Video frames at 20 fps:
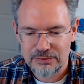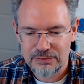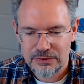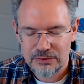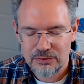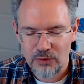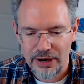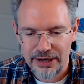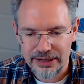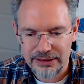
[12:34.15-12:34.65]

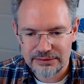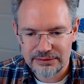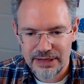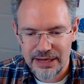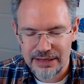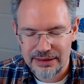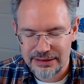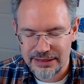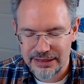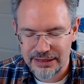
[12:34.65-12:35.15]
white,
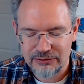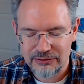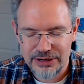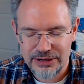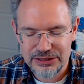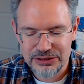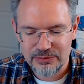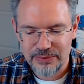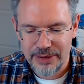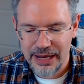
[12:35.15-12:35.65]
ethnic, and
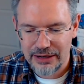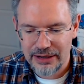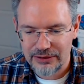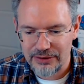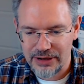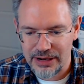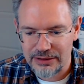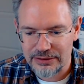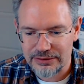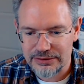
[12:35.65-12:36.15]
racial
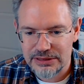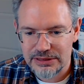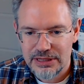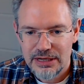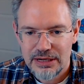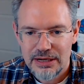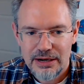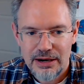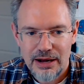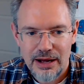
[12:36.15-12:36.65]
backgrounds.
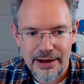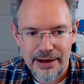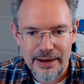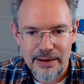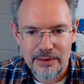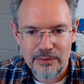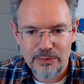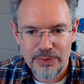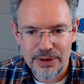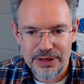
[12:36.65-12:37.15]

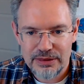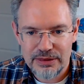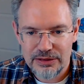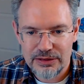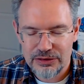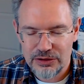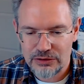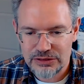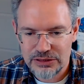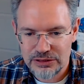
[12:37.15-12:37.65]
But that
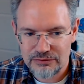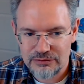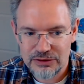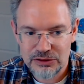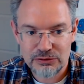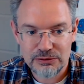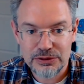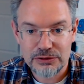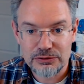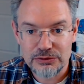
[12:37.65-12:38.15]
those
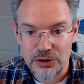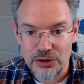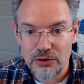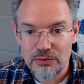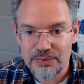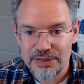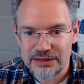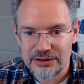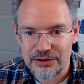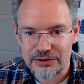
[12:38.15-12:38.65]
individuals who don't
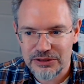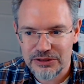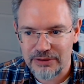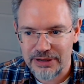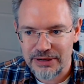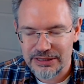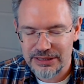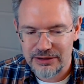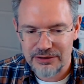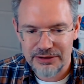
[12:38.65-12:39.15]
meet those
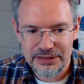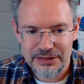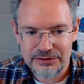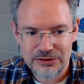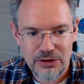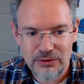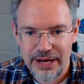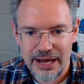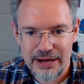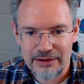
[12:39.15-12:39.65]
criteria
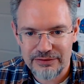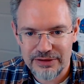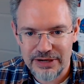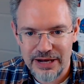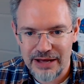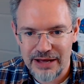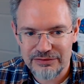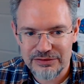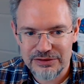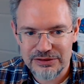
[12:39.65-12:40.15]
don't often
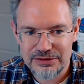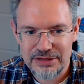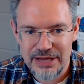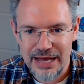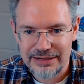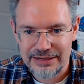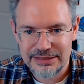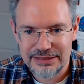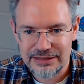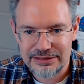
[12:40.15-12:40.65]
have
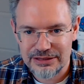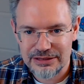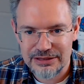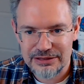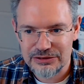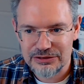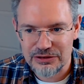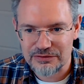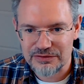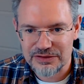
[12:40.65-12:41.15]
access to the
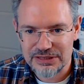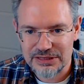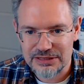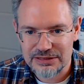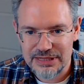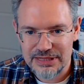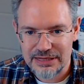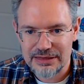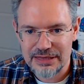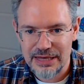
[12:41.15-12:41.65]
services
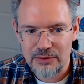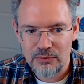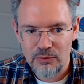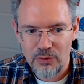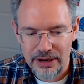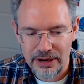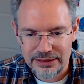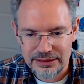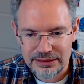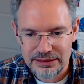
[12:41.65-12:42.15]
that they
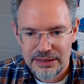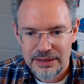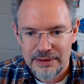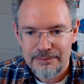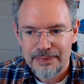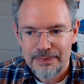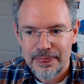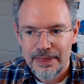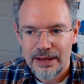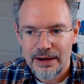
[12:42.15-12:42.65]
want.
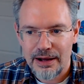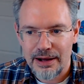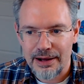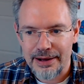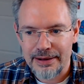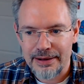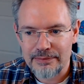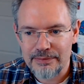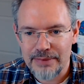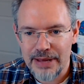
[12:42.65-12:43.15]

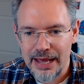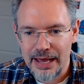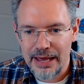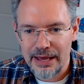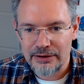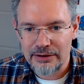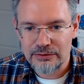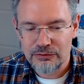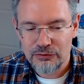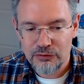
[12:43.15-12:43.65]

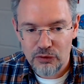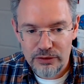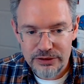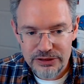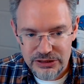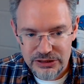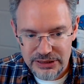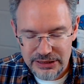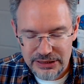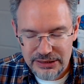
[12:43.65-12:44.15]
And
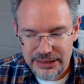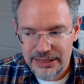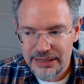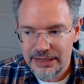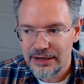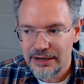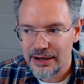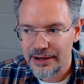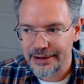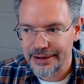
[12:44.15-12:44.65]

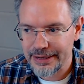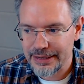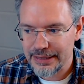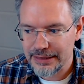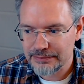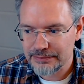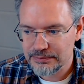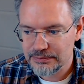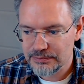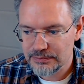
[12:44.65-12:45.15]
fortunately,
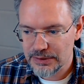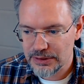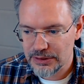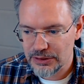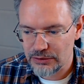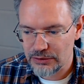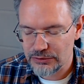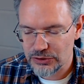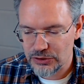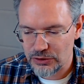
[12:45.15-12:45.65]

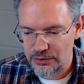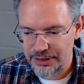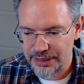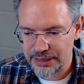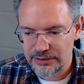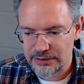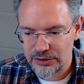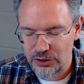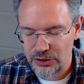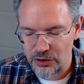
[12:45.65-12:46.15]

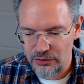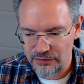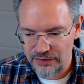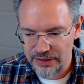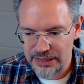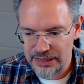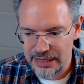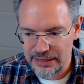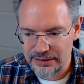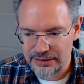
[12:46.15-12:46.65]
during
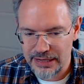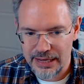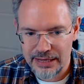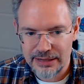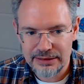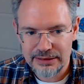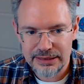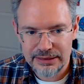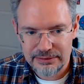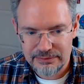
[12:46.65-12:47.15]
COVID and
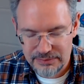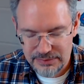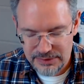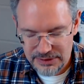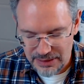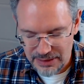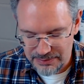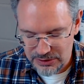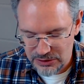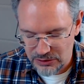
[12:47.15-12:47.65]
in
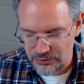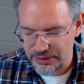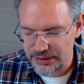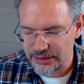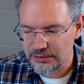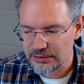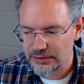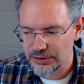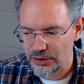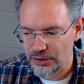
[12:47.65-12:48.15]

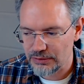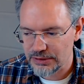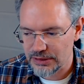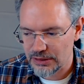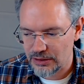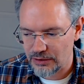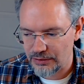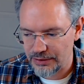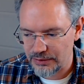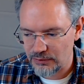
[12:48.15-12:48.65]
subsequent, in the
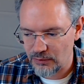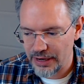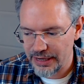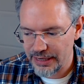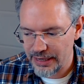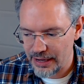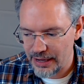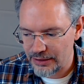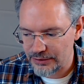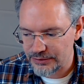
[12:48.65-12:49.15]
current White
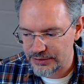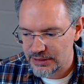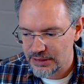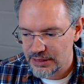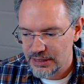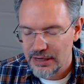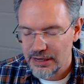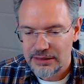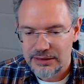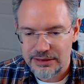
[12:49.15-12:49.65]
House,
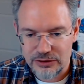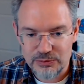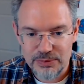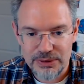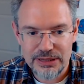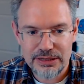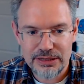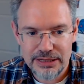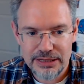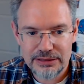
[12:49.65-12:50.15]
there's
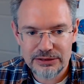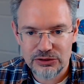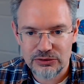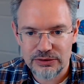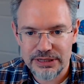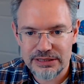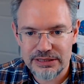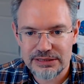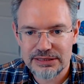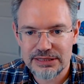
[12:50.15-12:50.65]
been an
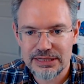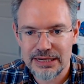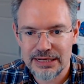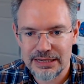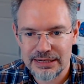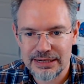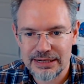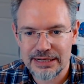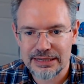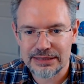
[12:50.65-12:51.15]
interest
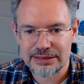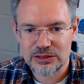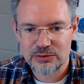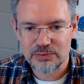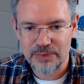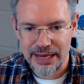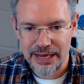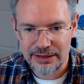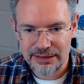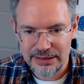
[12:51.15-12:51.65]
in
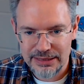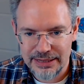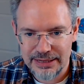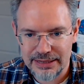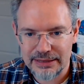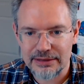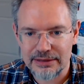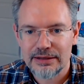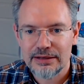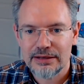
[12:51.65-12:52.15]

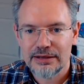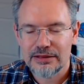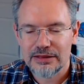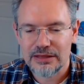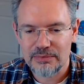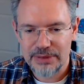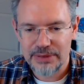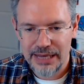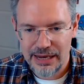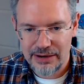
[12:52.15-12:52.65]
expanding
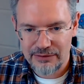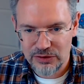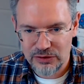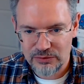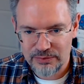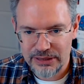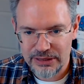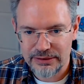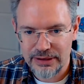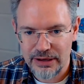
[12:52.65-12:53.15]
the behavioral
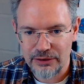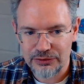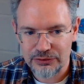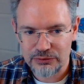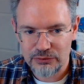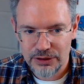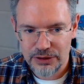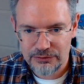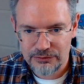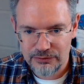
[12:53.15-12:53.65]
mental health
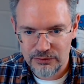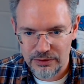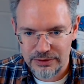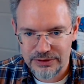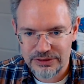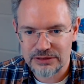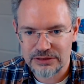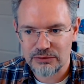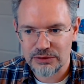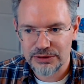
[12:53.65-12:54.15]

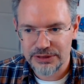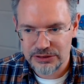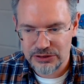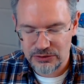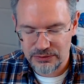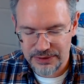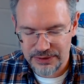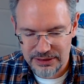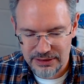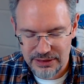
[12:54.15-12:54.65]
workforce and really
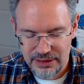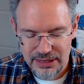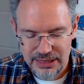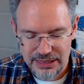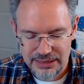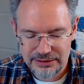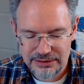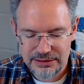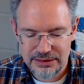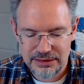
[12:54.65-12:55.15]
doing the
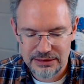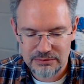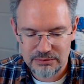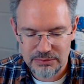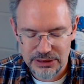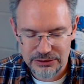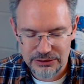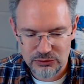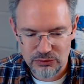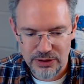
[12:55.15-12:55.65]
things that
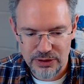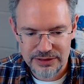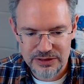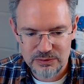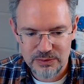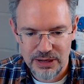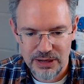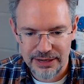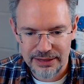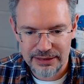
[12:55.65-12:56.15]
Miller-Dwan's
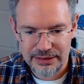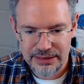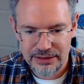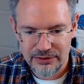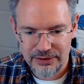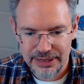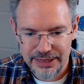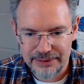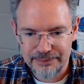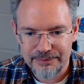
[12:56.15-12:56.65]

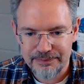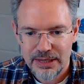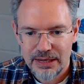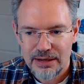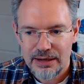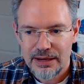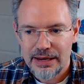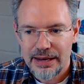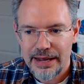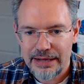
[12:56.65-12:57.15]
pioneering.
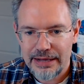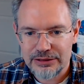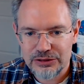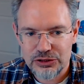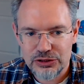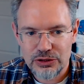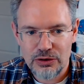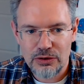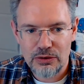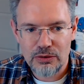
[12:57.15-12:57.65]
And
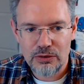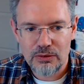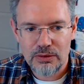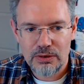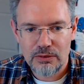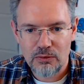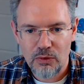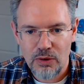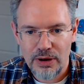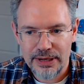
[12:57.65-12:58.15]
so
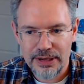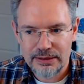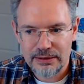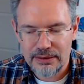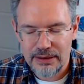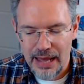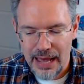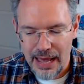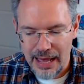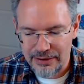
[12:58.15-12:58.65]
what
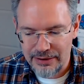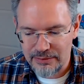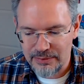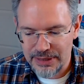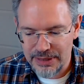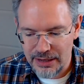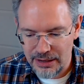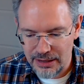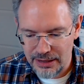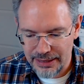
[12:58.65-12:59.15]
Adam
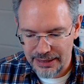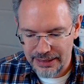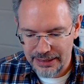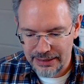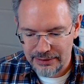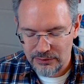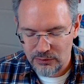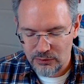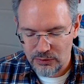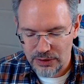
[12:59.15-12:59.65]
and
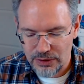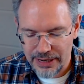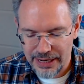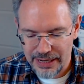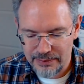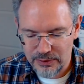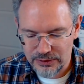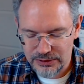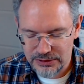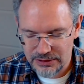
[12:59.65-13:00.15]
I were
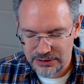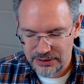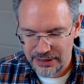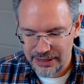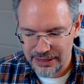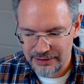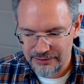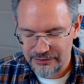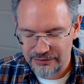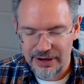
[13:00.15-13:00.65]
able to
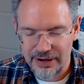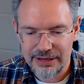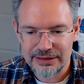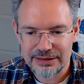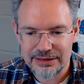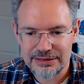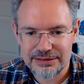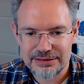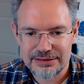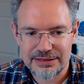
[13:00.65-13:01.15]
kind of
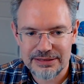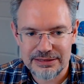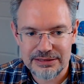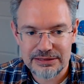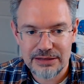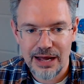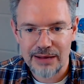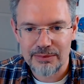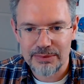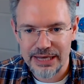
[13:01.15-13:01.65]
find this
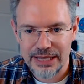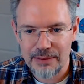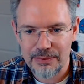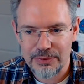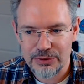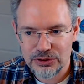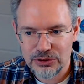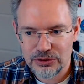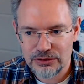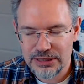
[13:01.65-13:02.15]
timely
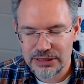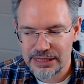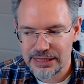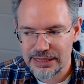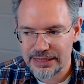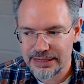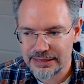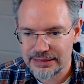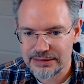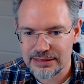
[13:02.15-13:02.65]
opportunity
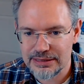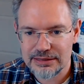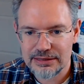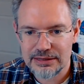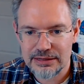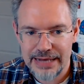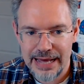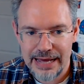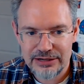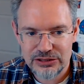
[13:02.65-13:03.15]
is that
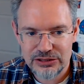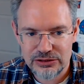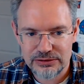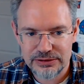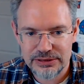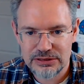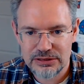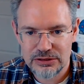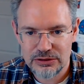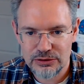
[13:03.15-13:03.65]
the National
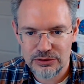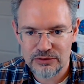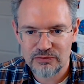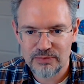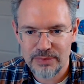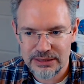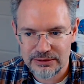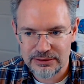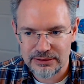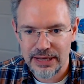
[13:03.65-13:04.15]
Institute of
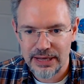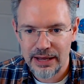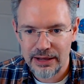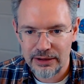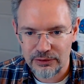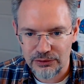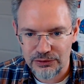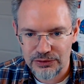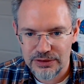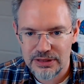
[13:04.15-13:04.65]
Mental
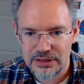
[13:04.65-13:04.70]
Health